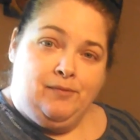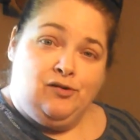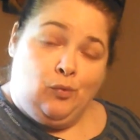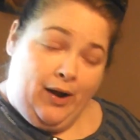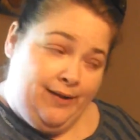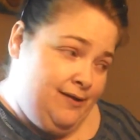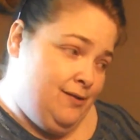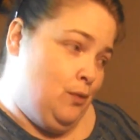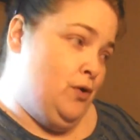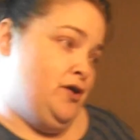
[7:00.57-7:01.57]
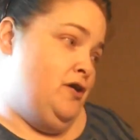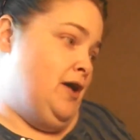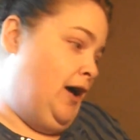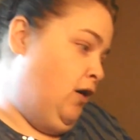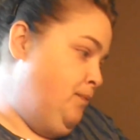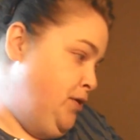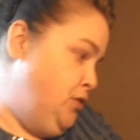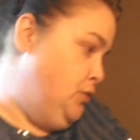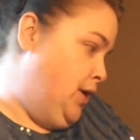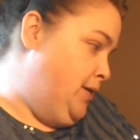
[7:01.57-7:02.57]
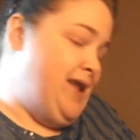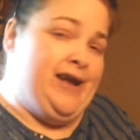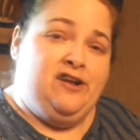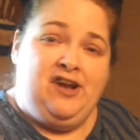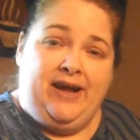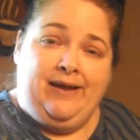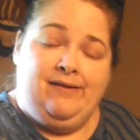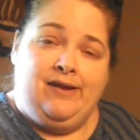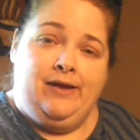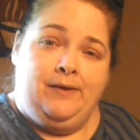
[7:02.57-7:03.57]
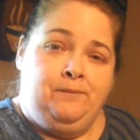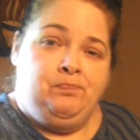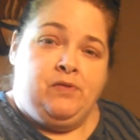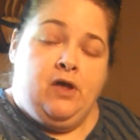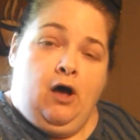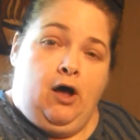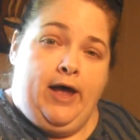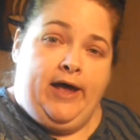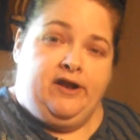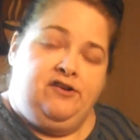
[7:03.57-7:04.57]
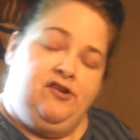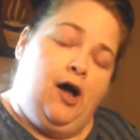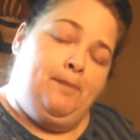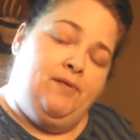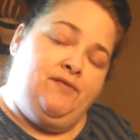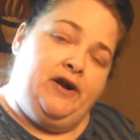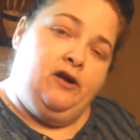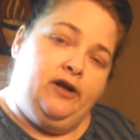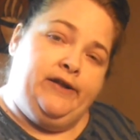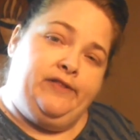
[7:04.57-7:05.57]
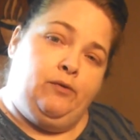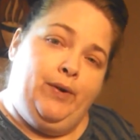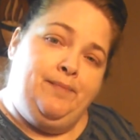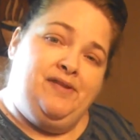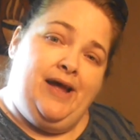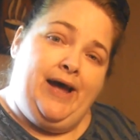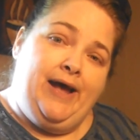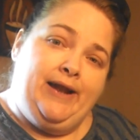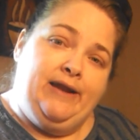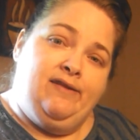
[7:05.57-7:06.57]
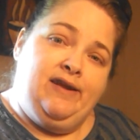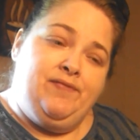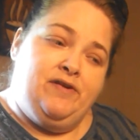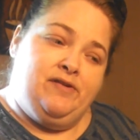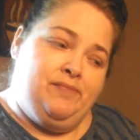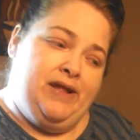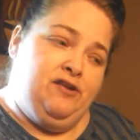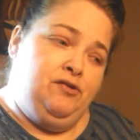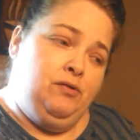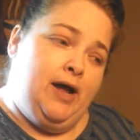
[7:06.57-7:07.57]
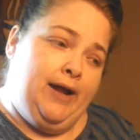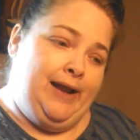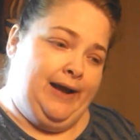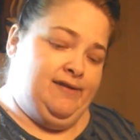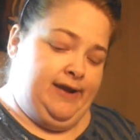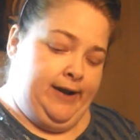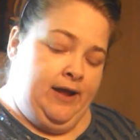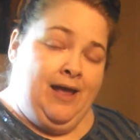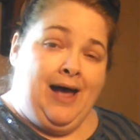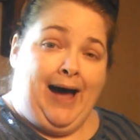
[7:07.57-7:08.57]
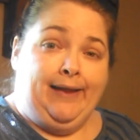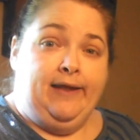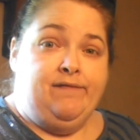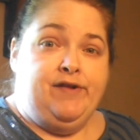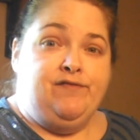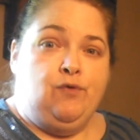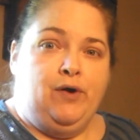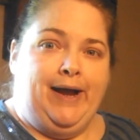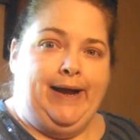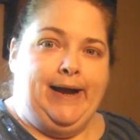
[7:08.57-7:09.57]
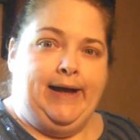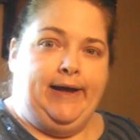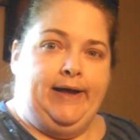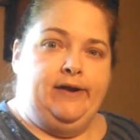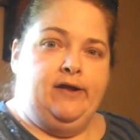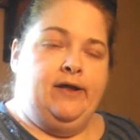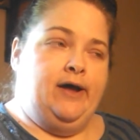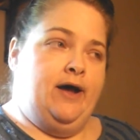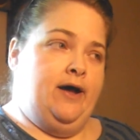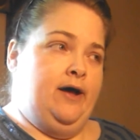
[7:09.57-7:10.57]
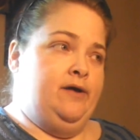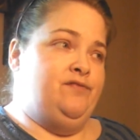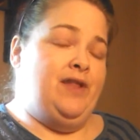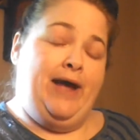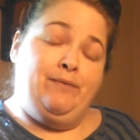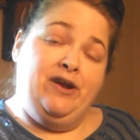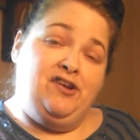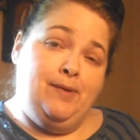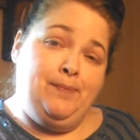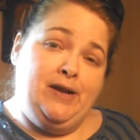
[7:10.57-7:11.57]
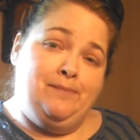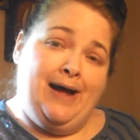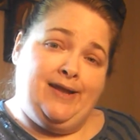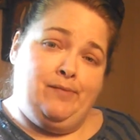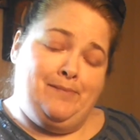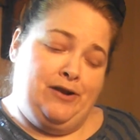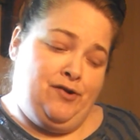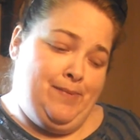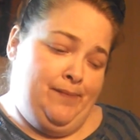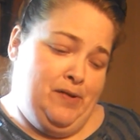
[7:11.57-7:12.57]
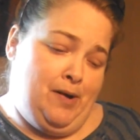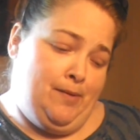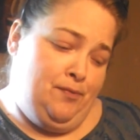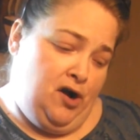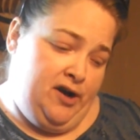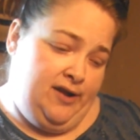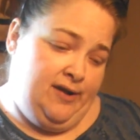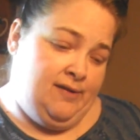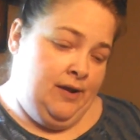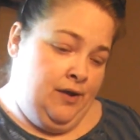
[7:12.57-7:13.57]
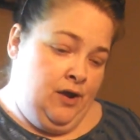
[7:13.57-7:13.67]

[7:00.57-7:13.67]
Swanson's order. I hope you take a chance and hop over there and look at their website and see if there's some things you like. Like I said, I love their $4.99 flat rate shipping to buy some of my Trim Healthy Mama products.